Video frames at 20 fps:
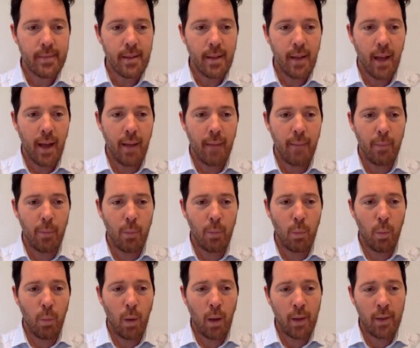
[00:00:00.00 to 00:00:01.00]
Um,
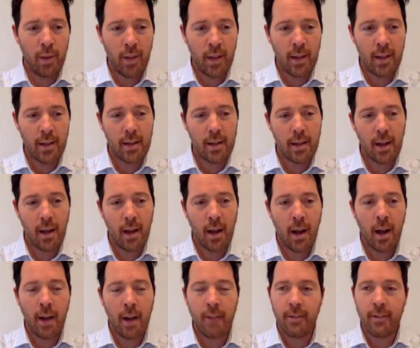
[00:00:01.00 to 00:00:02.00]
I think
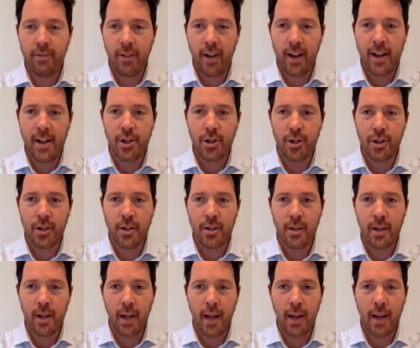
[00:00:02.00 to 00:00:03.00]
higher
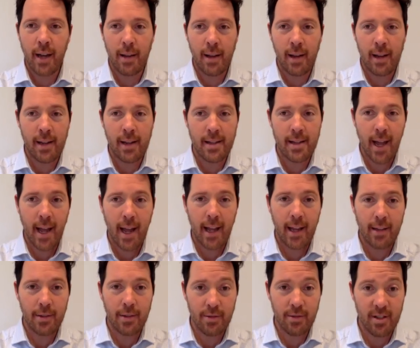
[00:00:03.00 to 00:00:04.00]
inflation and it, it
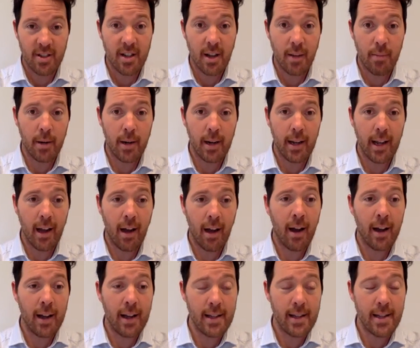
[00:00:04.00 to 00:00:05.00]
staying sort of stubbornly
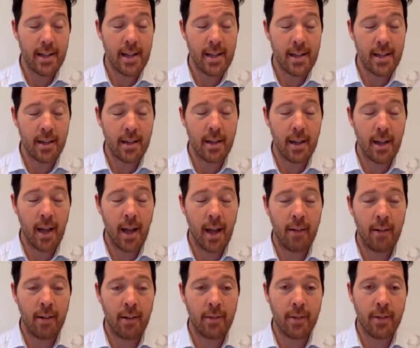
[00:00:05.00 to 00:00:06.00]
high is is an
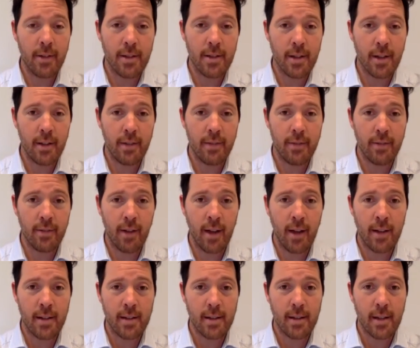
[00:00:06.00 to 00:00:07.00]
area of concern for
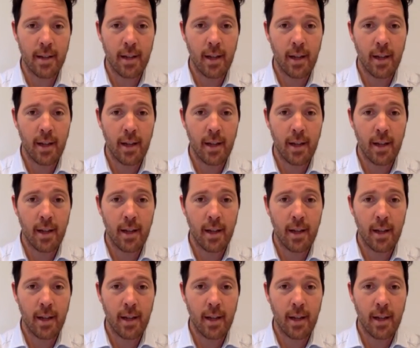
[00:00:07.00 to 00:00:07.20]
us.